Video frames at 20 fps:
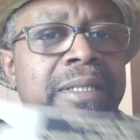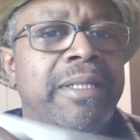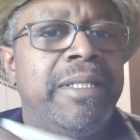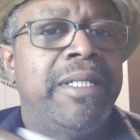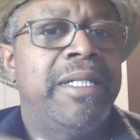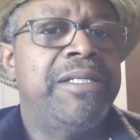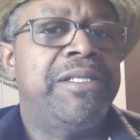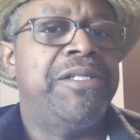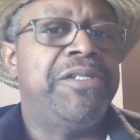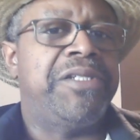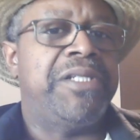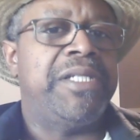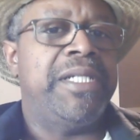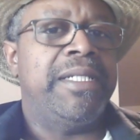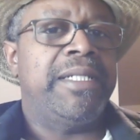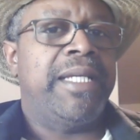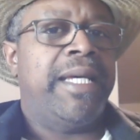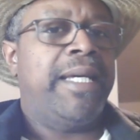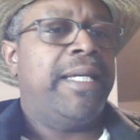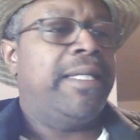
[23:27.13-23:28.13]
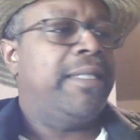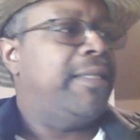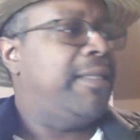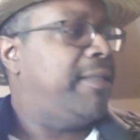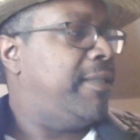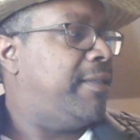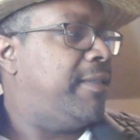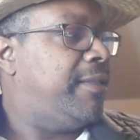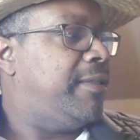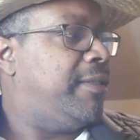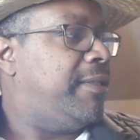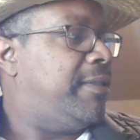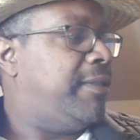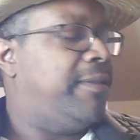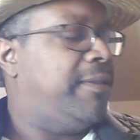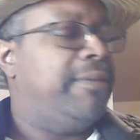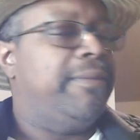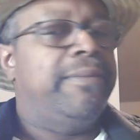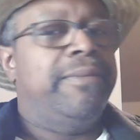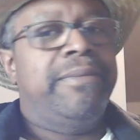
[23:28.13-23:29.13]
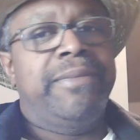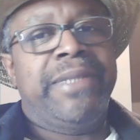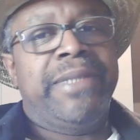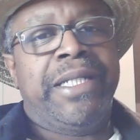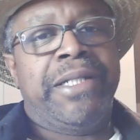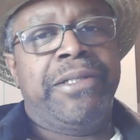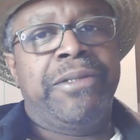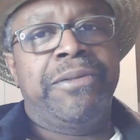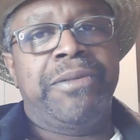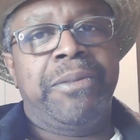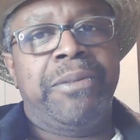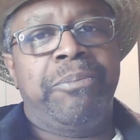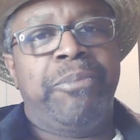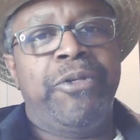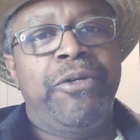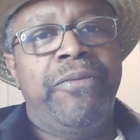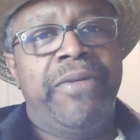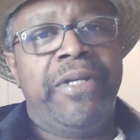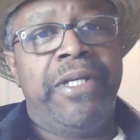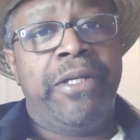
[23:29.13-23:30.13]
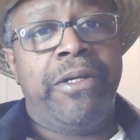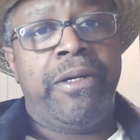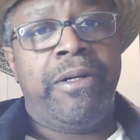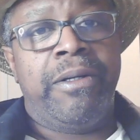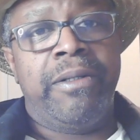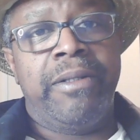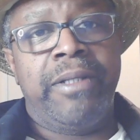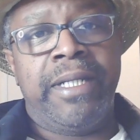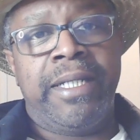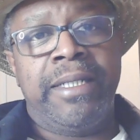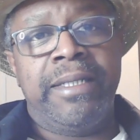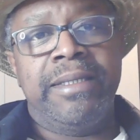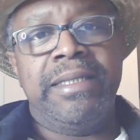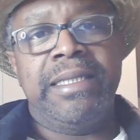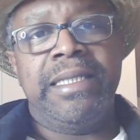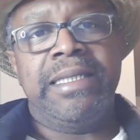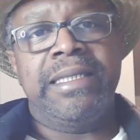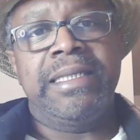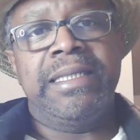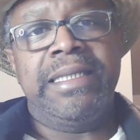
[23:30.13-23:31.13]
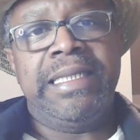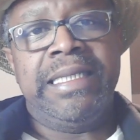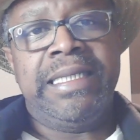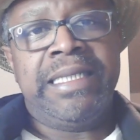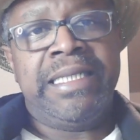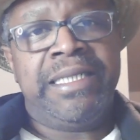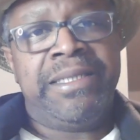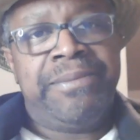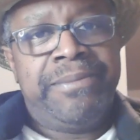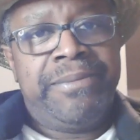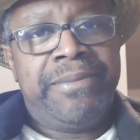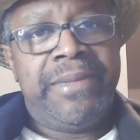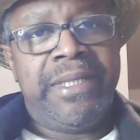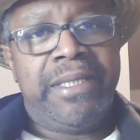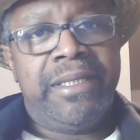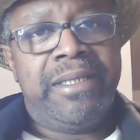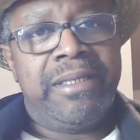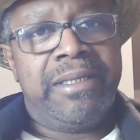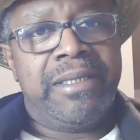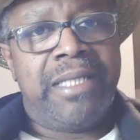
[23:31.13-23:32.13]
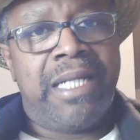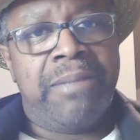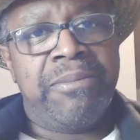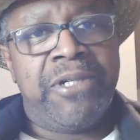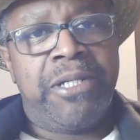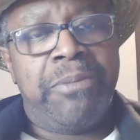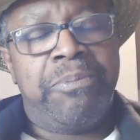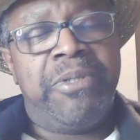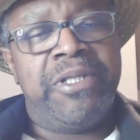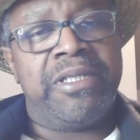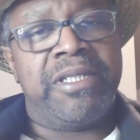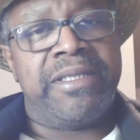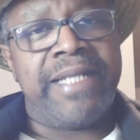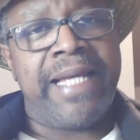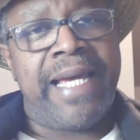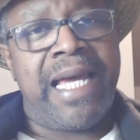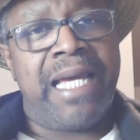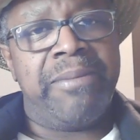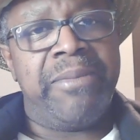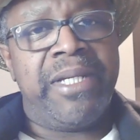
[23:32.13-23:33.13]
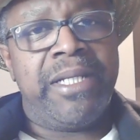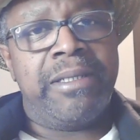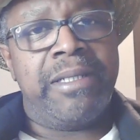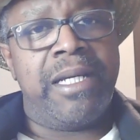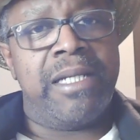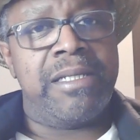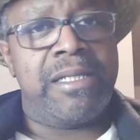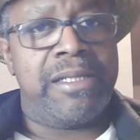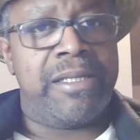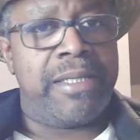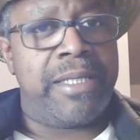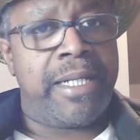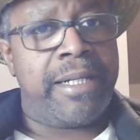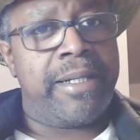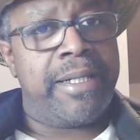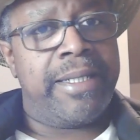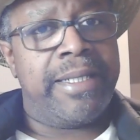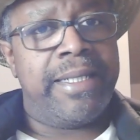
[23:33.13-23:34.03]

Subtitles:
as you see that, to prove to y'all that I'm going to put the time in necessary.